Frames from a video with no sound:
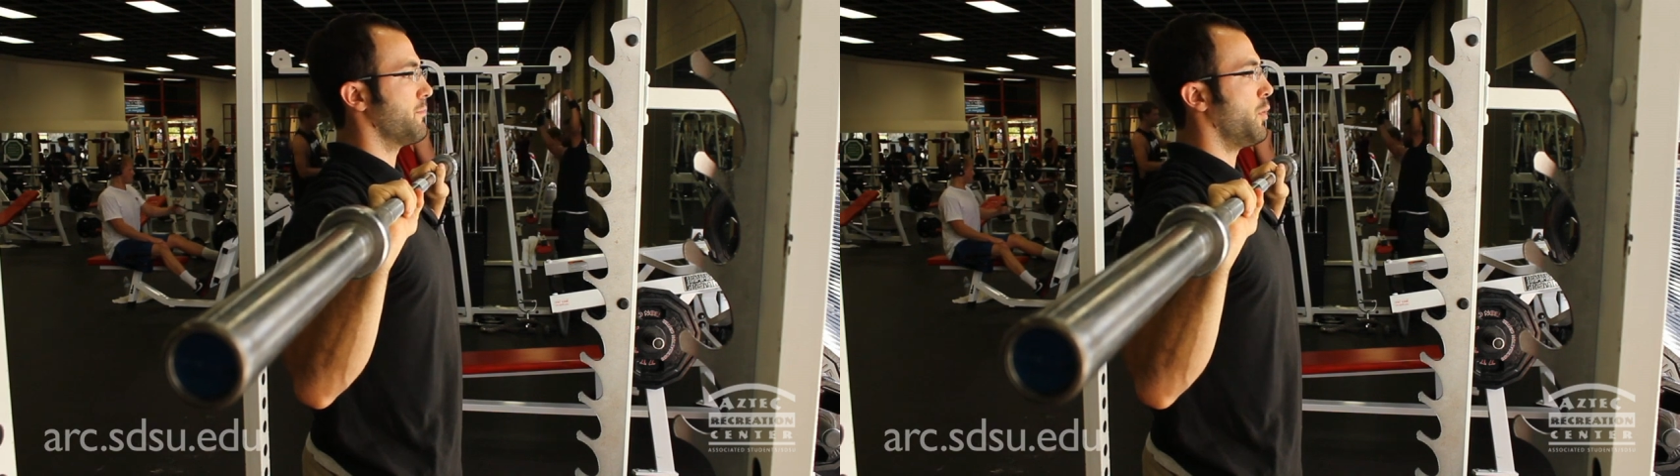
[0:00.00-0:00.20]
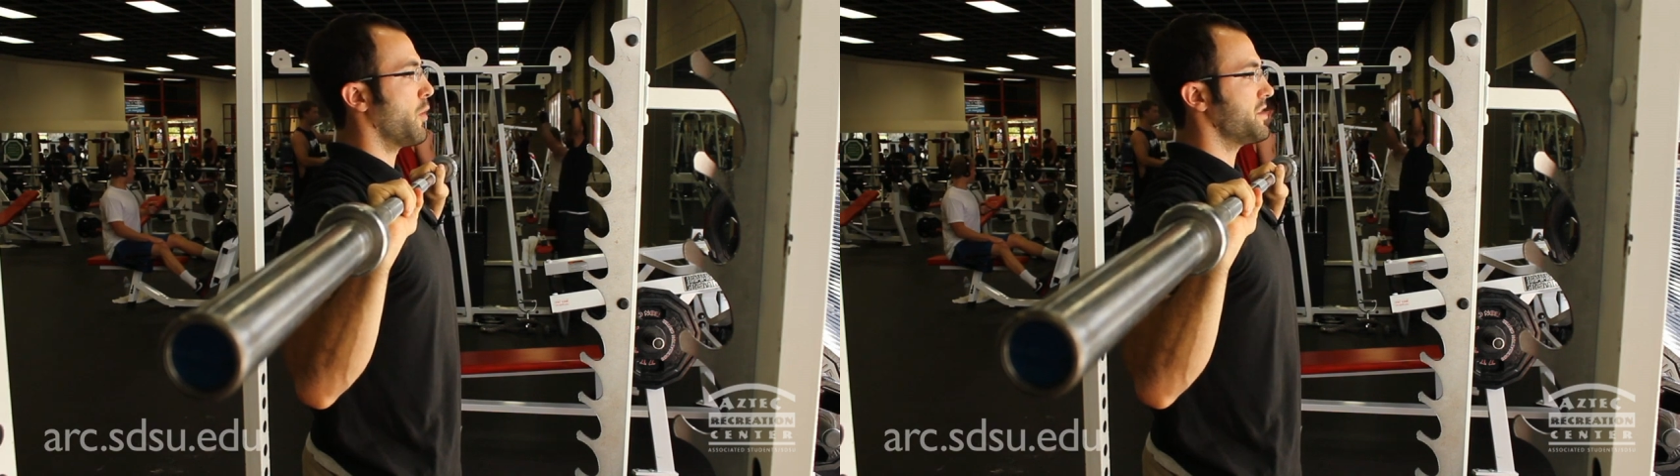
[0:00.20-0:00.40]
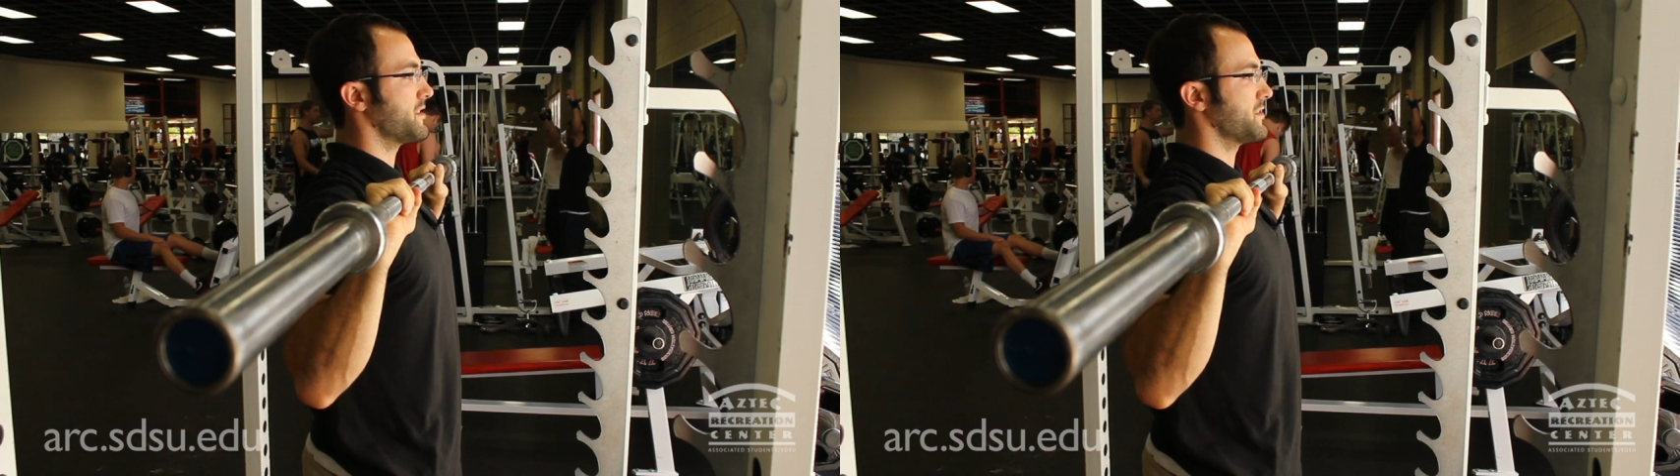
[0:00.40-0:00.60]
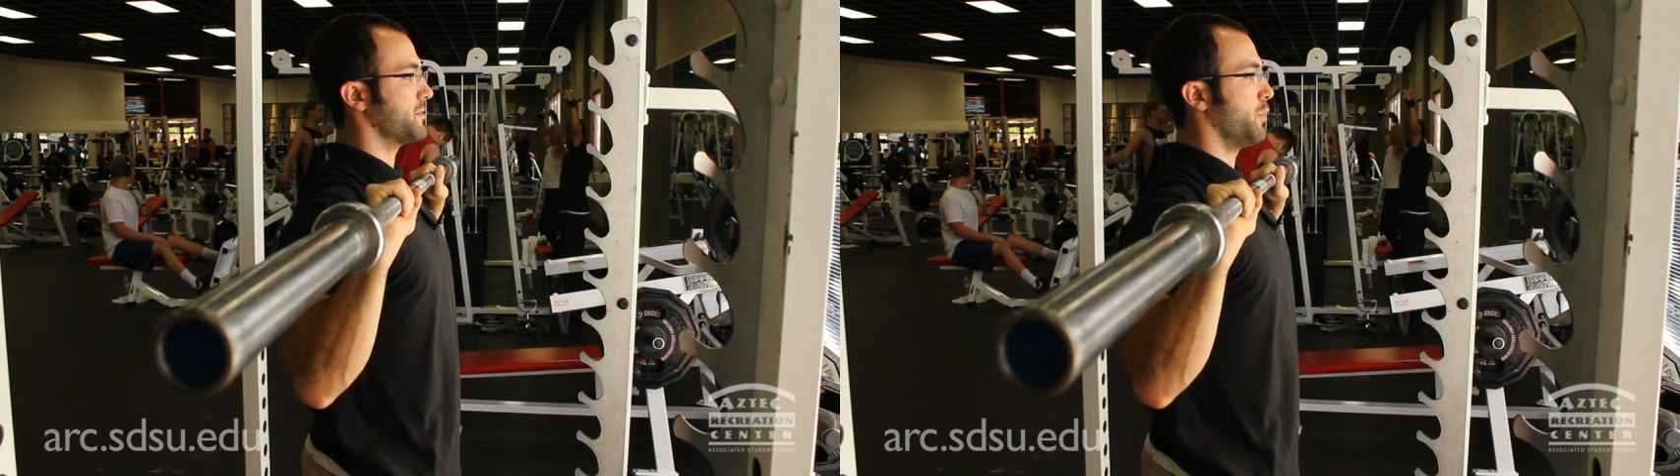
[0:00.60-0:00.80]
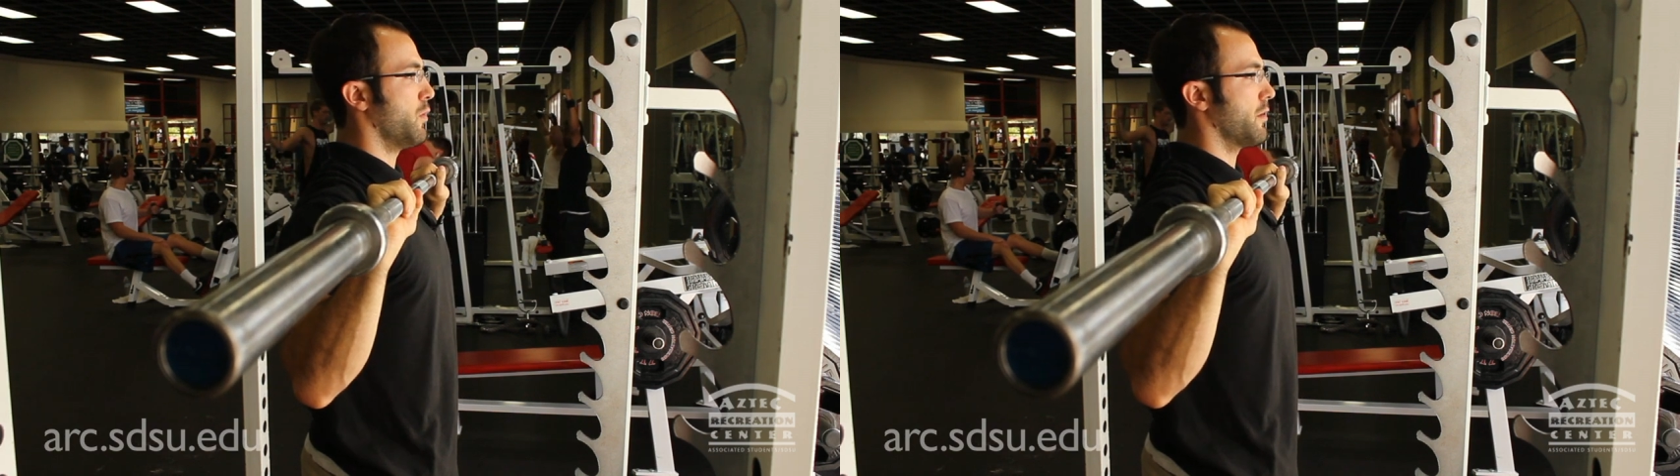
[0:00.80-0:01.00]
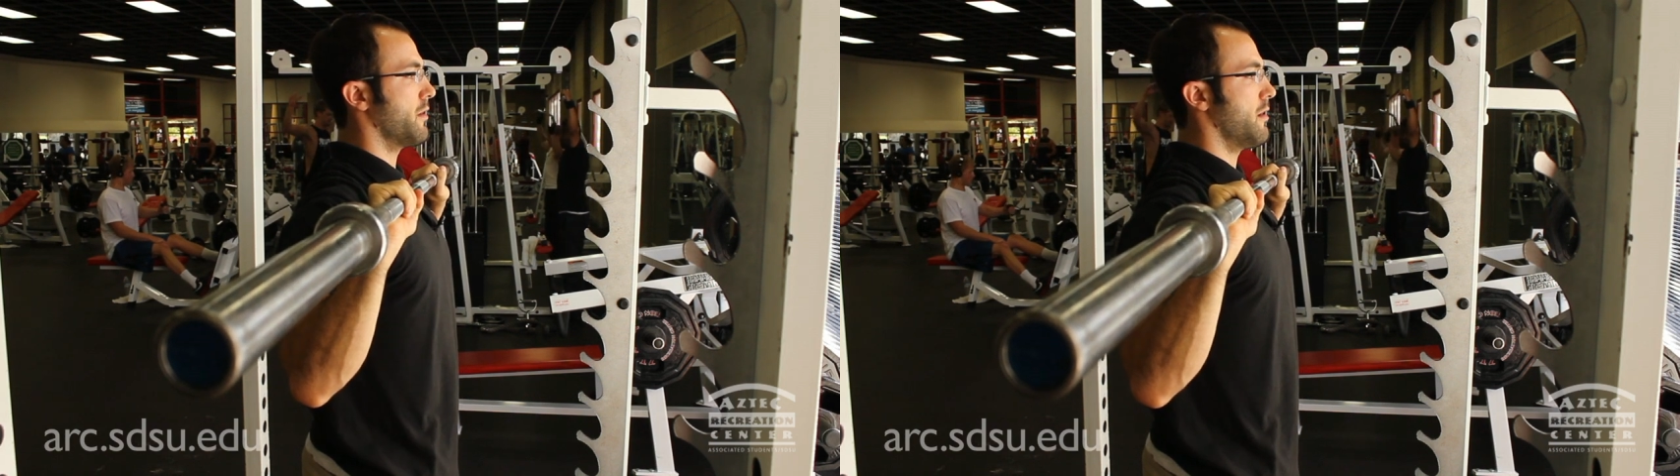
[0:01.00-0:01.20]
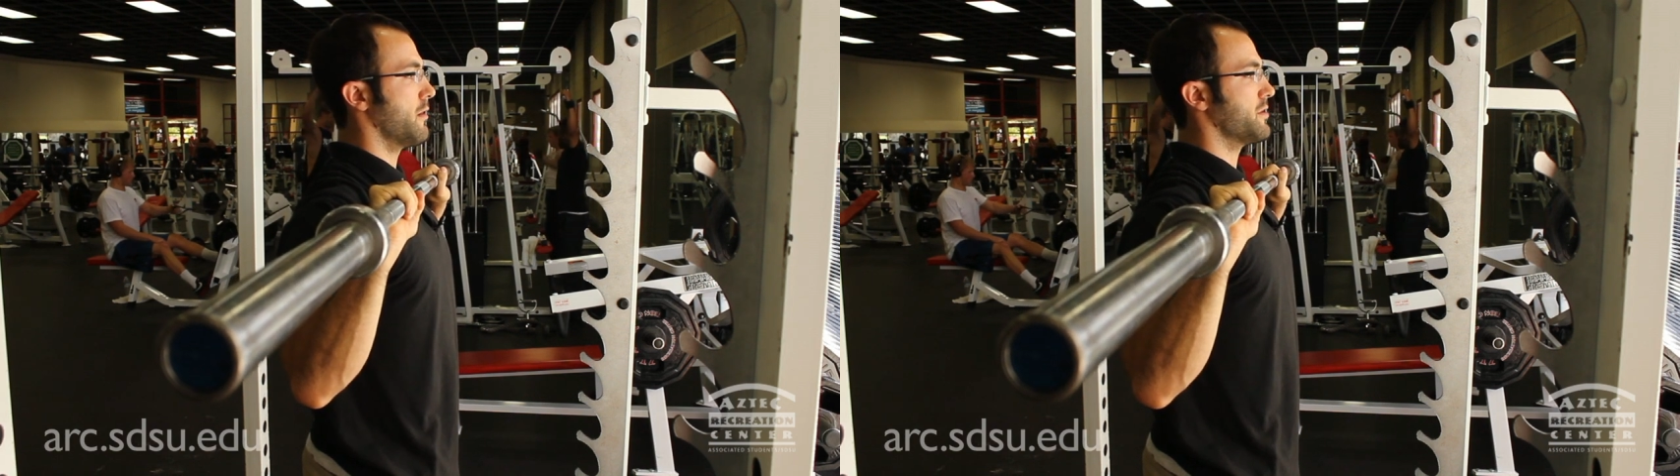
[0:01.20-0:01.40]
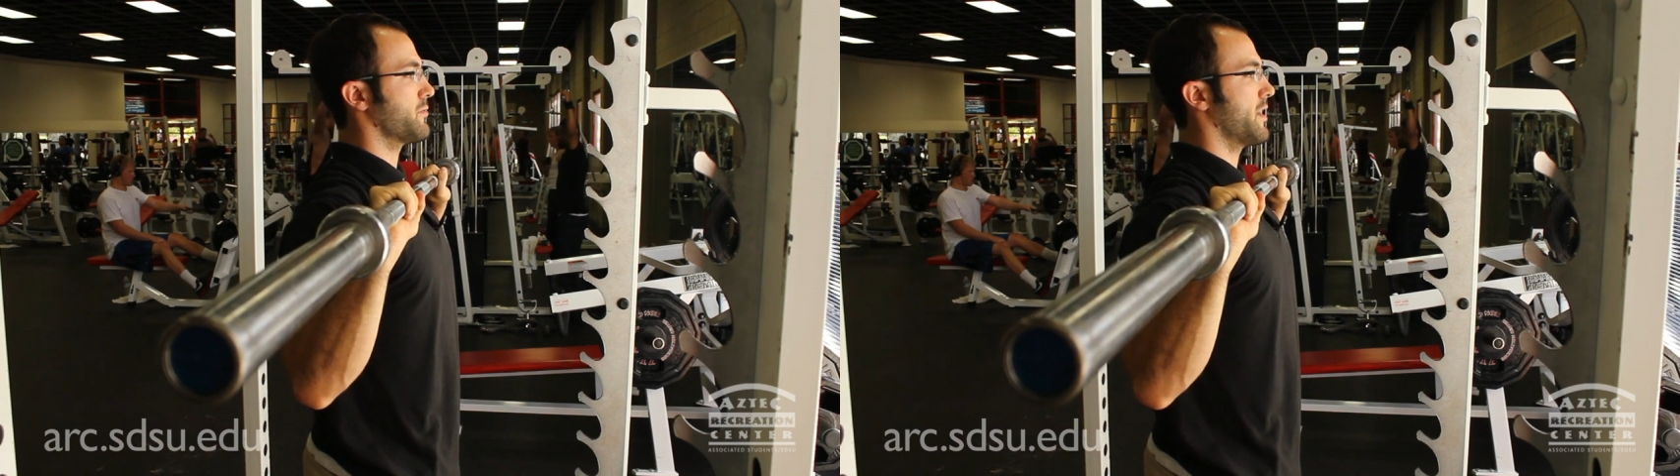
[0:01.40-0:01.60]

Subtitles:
points of support aren't